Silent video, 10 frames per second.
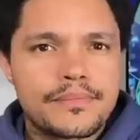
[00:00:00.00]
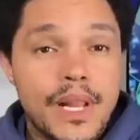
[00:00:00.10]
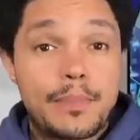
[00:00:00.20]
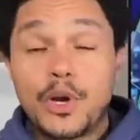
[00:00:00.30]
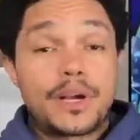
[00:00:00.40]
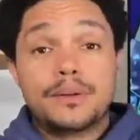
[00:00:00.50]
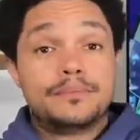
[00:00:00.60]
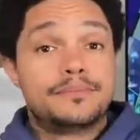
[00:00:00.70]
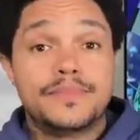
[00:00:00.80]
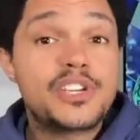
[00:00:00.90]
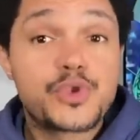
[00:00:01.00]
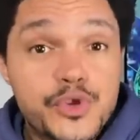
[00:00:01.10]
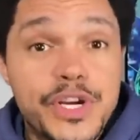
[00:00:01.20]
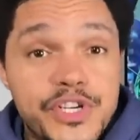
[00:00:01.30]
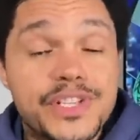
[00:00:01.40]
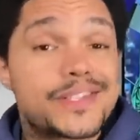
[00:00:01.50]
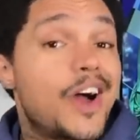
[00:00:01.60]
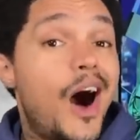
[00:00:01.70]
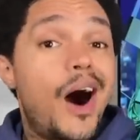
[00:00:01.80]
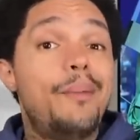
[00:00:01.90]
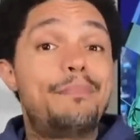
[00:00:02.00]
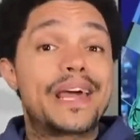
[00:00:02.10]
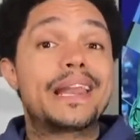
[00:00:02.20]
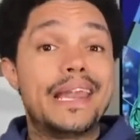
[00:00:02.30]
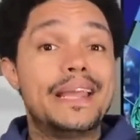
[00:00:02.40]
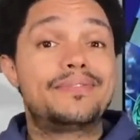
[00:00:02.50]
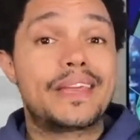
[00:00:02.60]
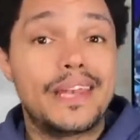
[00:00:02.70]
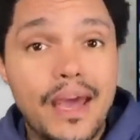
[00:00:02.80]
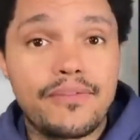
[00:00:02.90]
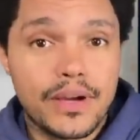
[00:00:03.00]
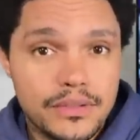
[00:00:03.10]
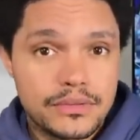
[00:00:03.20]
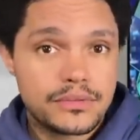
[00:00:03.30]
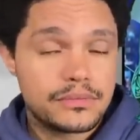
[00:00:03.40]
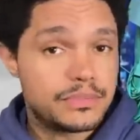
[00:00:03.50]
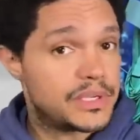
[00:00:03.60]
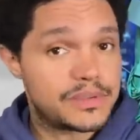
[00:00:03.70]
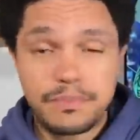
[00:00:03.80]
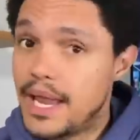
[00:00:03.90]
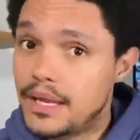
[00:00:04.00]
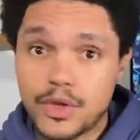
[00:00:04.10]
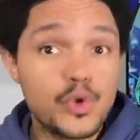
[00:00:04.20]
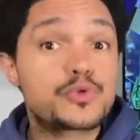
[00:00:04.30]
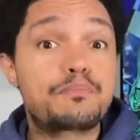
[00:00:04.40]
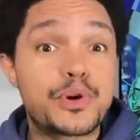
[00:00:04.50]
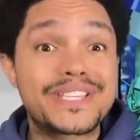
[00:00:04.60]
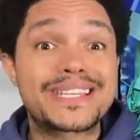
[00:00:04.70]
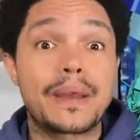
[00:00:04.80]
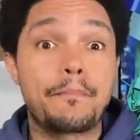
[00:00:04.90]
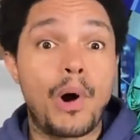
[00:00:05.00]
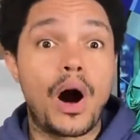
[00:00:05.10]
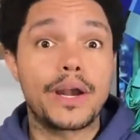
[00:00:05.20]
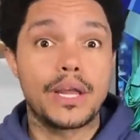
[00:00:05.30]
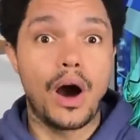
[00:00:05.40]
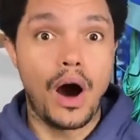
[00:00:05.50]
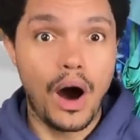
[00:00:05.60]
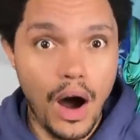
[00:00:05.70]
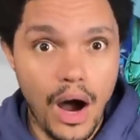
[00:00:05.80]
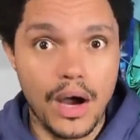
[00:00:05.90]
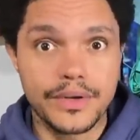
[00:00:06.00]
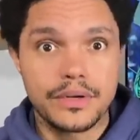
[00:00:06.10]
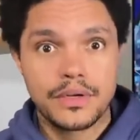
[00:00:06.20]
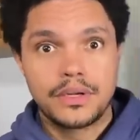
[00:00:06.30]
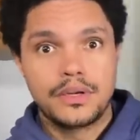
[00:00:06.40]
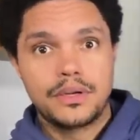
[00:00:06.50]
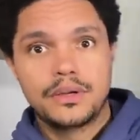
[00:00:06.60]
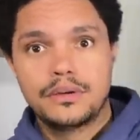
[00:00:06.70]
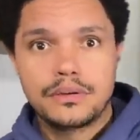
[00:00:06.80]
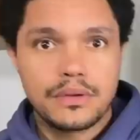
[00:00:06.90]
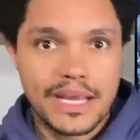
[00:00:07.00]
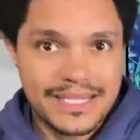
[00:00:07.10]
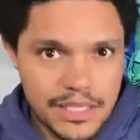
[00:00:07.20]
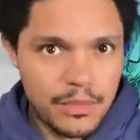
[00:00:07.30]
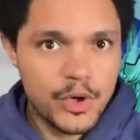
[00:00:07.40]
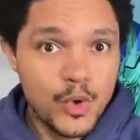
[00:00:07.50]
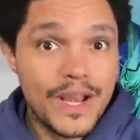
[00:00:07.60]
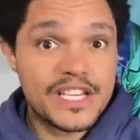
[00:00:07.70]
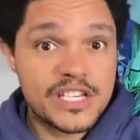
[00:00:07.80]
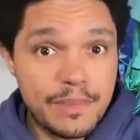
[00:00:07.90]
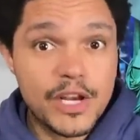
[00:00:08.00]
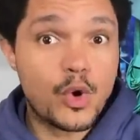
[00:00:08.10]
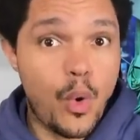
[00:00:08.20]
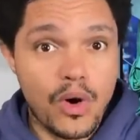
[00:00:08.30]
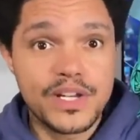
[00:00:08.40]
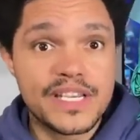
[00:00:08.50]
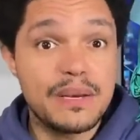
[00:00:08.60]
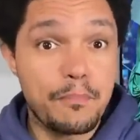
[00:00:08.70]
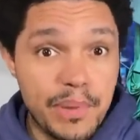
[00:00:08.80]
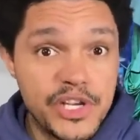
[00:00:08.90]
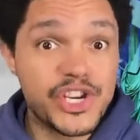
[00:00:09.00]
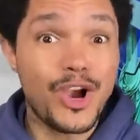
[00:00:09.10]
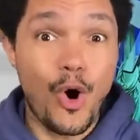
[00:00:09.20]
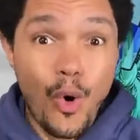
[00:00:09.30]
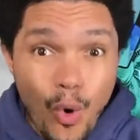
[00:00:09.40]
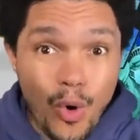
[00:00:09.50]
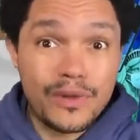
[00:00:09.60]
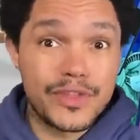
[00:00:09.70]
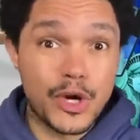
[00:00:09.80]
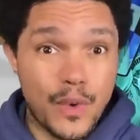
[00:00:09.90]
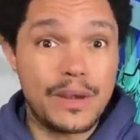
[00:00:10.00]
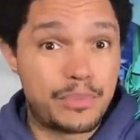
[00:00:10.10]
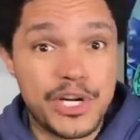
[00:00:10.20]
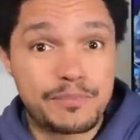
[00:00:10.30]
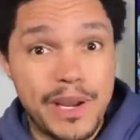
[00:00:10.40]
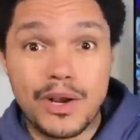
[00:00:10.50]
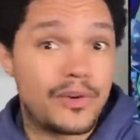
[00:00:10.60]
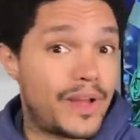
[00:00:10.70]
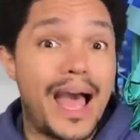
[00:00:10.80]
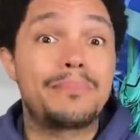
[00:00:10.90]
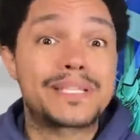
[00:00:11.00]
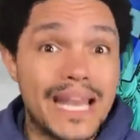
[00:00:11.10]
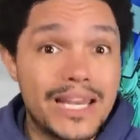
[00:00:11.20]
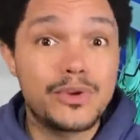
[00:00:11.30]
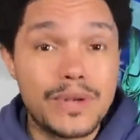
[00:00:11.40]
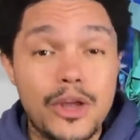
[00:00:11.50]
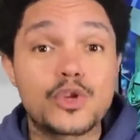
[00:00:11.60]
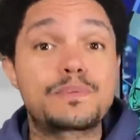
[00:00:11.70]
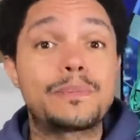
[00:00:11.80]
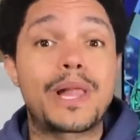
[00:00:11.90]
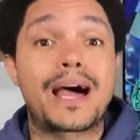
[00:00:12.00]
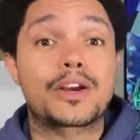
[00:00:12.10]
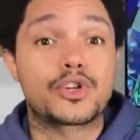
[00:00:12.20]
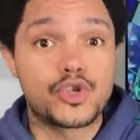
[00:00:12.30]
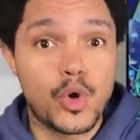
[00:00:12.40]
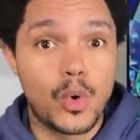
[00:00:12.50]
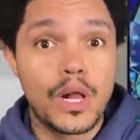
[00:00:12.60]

But look, these restrictions are better late than never. Because, man, those Brits can party hard. As someone who has spent quarantine binging all of the Great British Bake Off, I'm telling you now, those people are out of control.